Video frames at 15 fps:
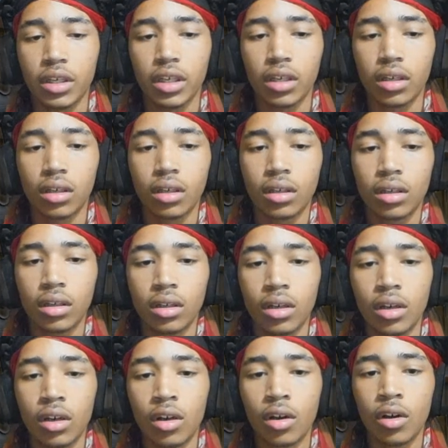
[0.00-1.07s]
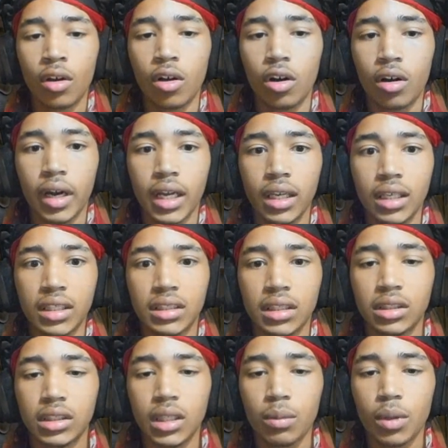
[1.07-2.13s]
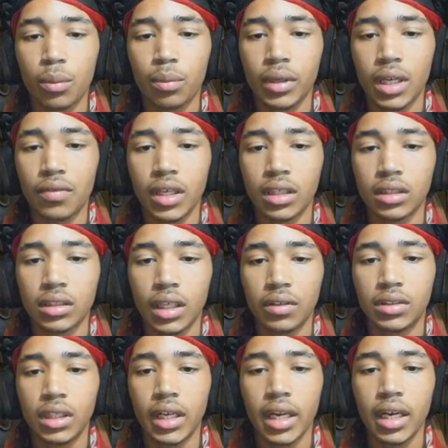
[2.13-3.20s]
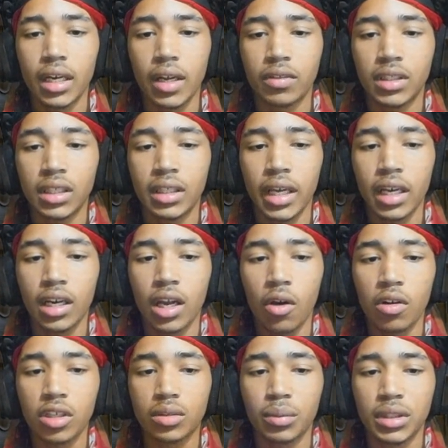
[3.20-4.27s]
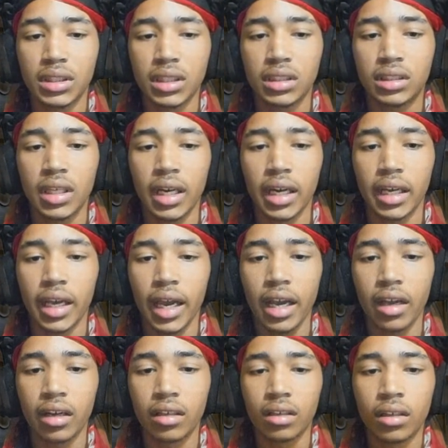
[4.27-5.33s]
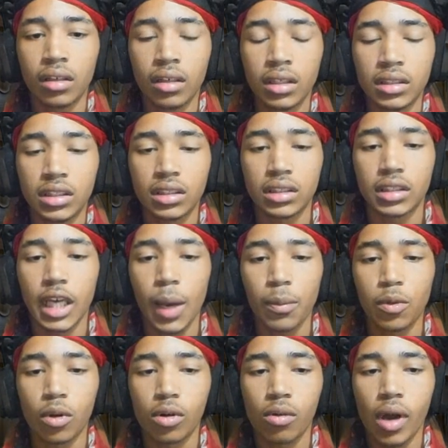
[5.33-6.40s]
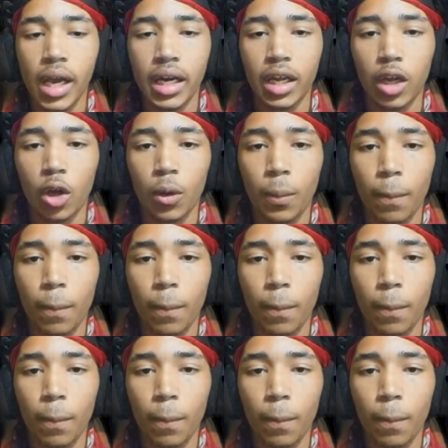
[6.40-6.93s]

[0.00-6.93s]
her or at least she seemed oblivious. If she didn't, if she did not notice me, she didn't care. She just kept on writing.